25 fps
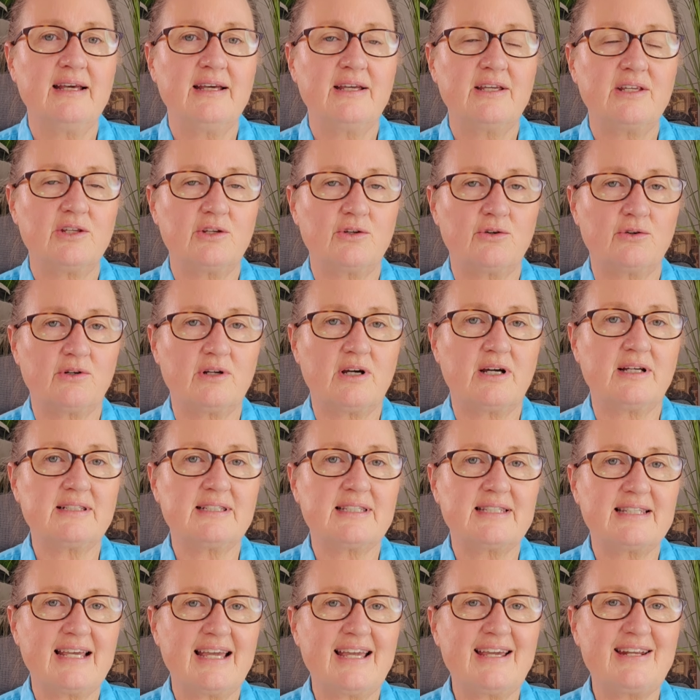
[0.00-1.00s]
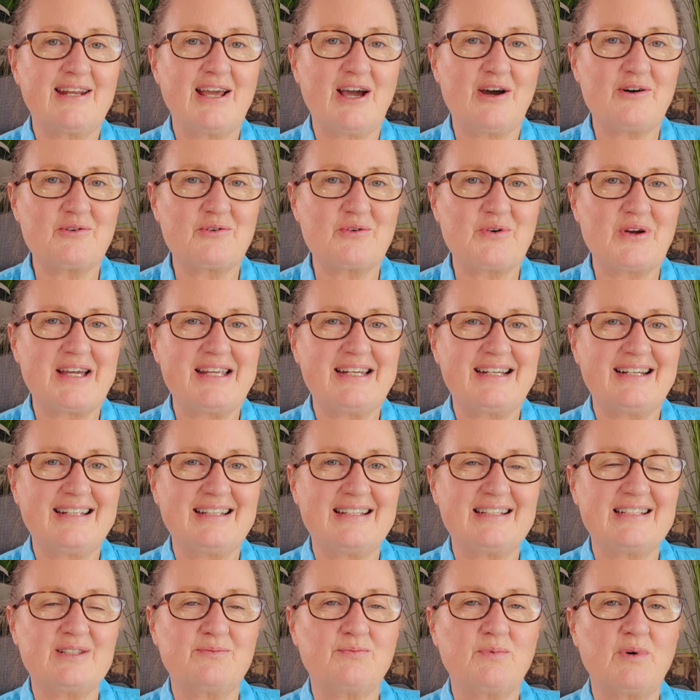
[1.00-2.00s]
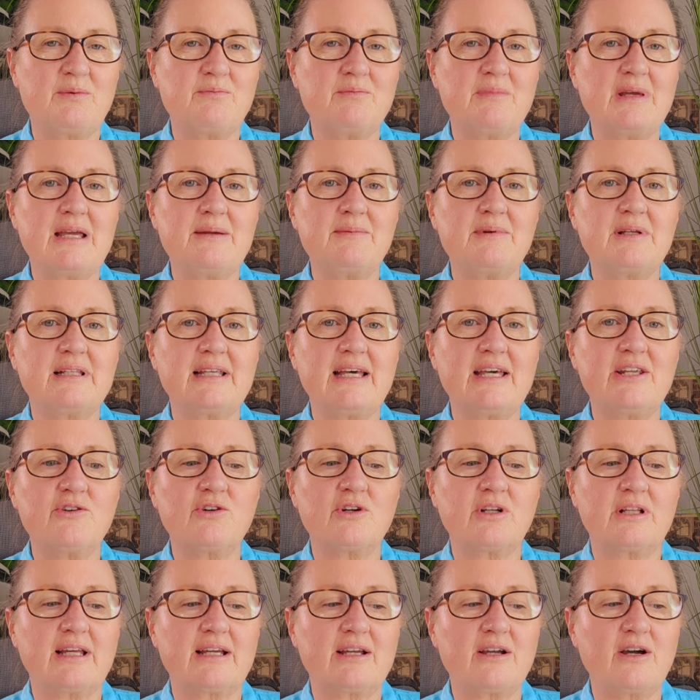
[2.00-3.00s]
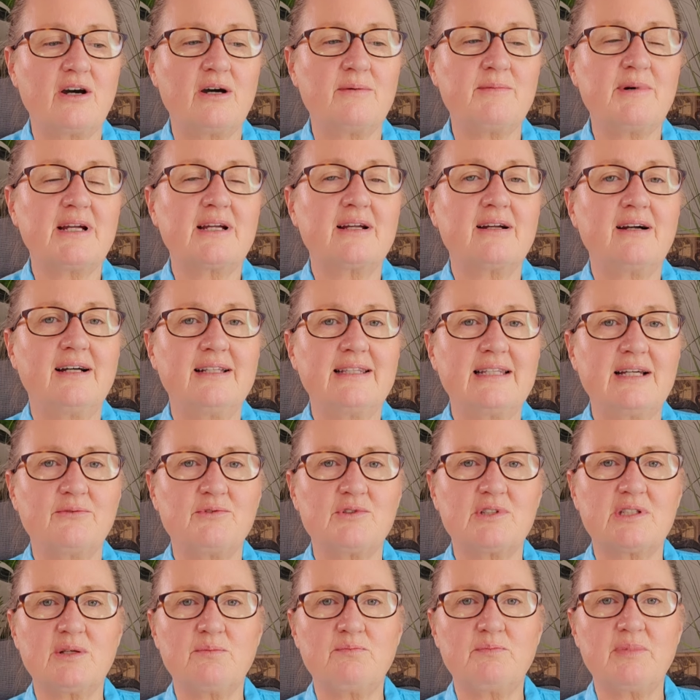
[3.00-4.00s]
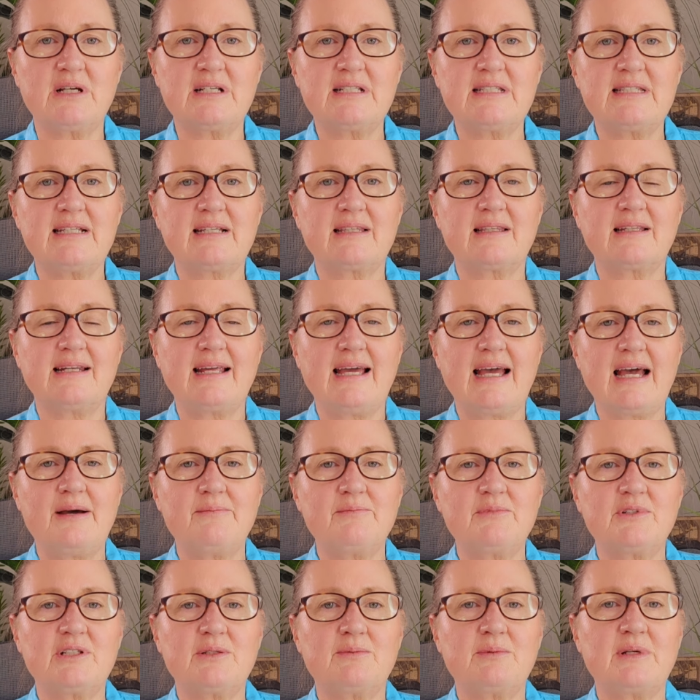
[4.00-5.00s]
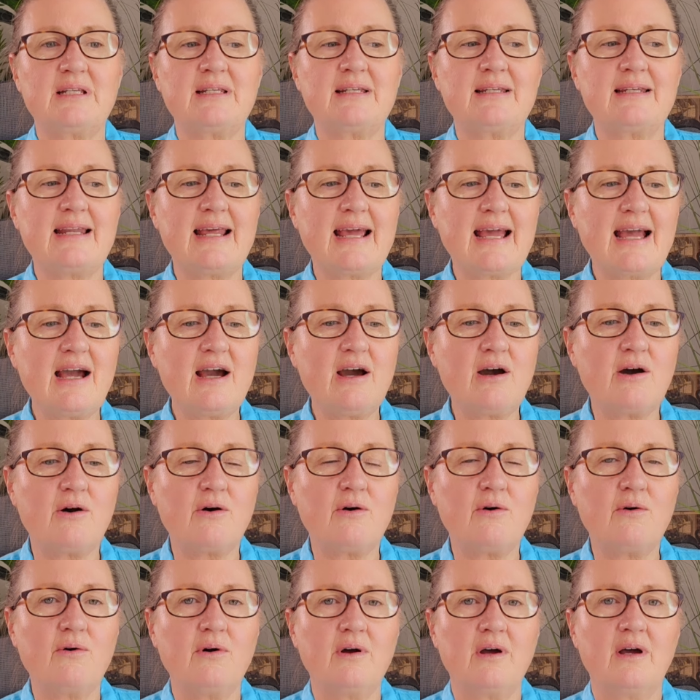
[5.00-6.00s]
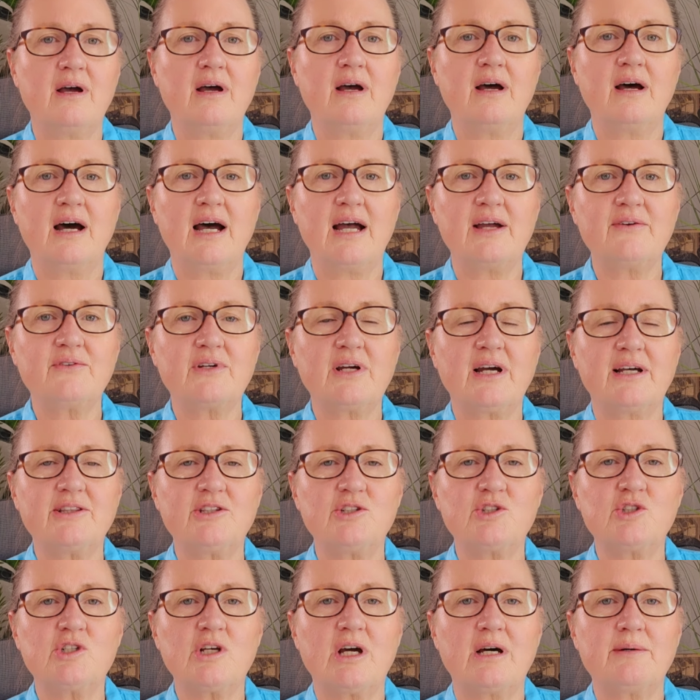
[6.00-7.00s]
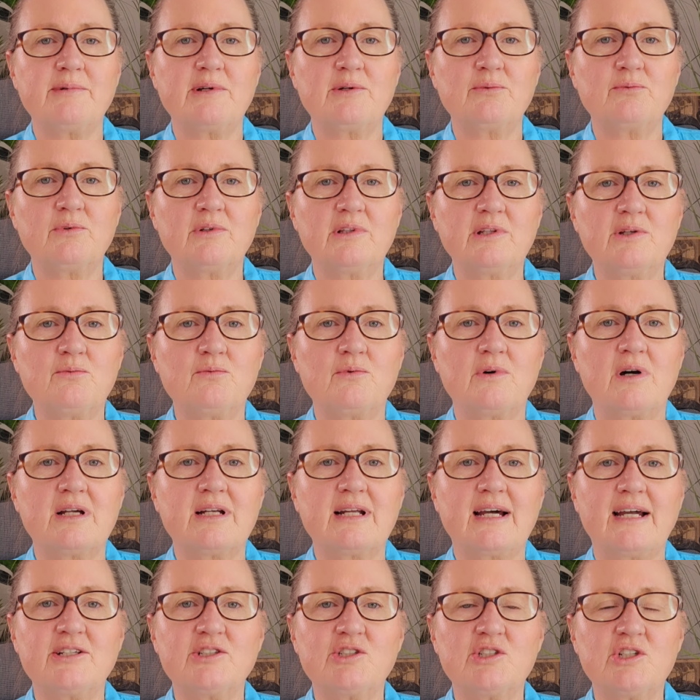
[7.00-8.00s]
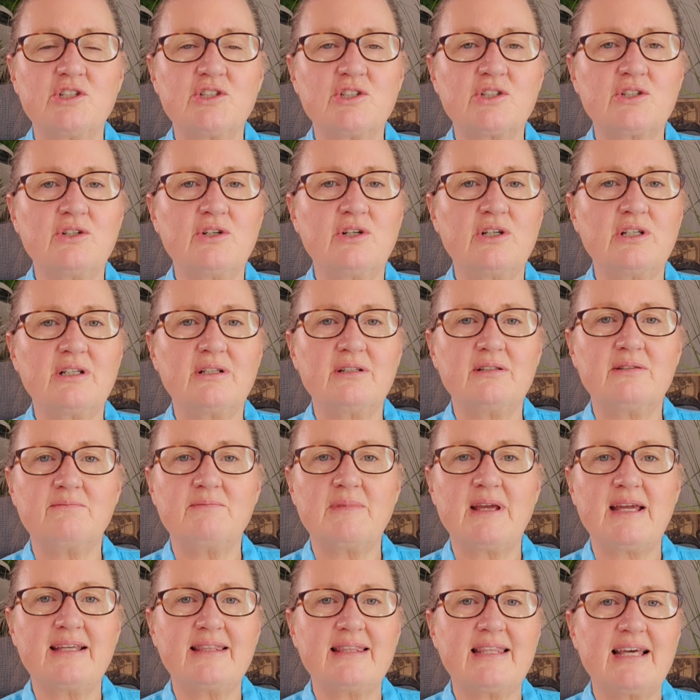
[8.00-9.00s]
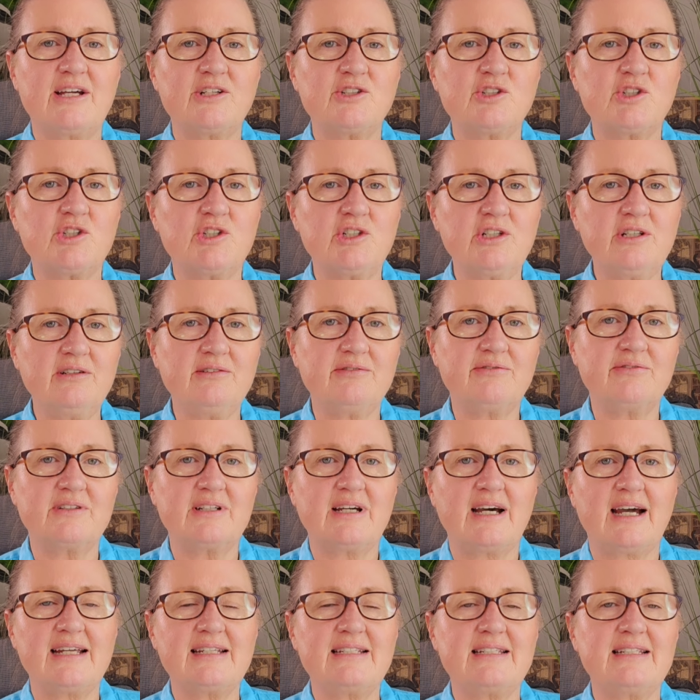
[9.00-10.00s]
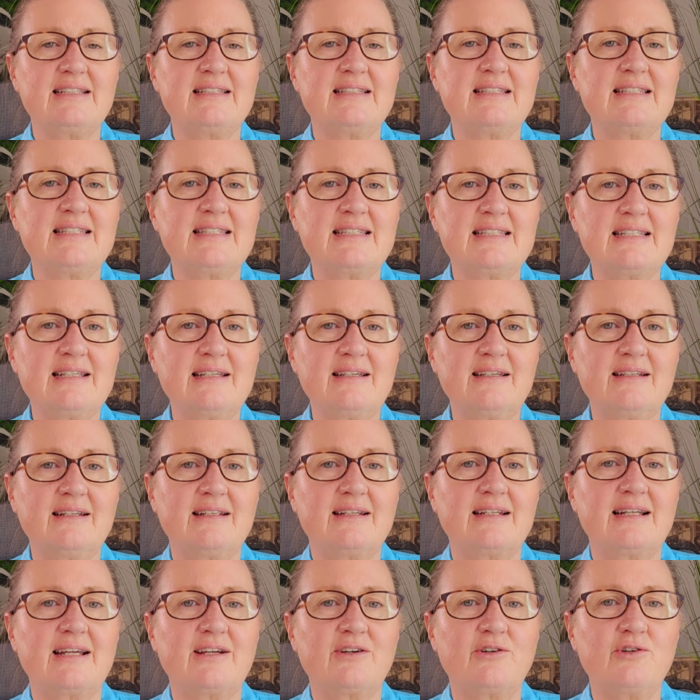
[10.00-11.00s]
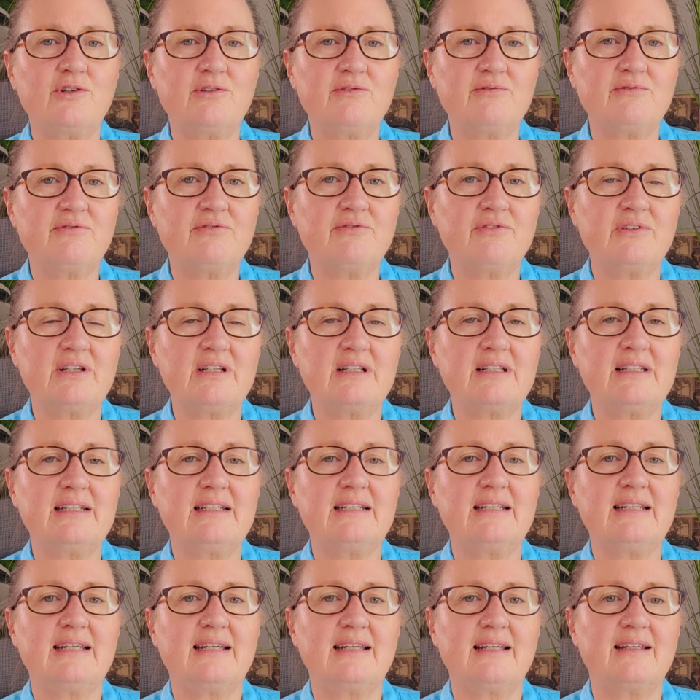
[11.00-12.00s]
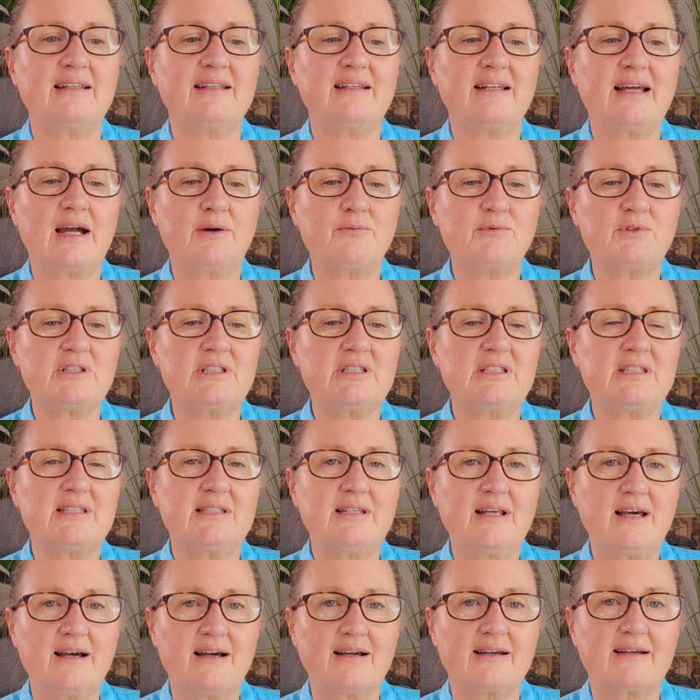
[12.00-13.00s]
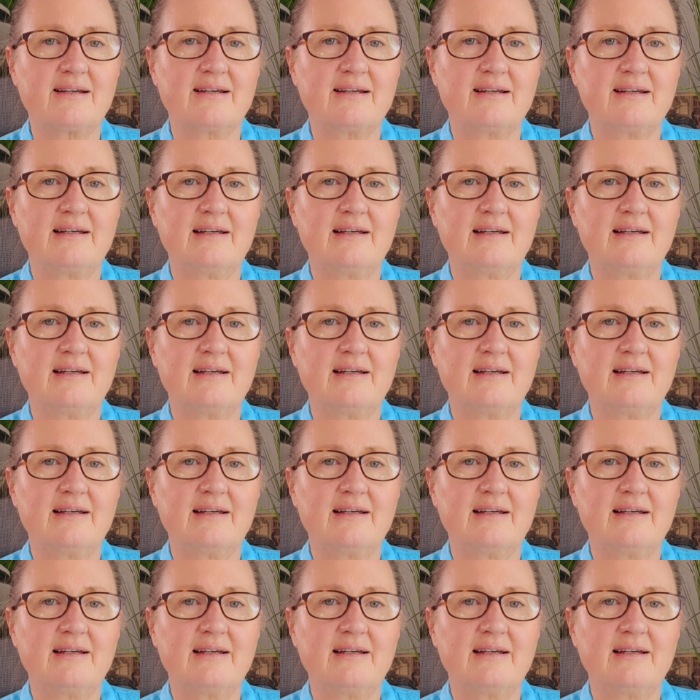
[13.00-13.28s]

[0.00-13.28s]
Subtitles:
you're not saying how great it is, but maybe later you're like, oh my God, that was the best thing that happened to me. Now I've got the job I really want. I just couldn't make that shift. I didn't see it and I couldn't feel it, and I was stuck.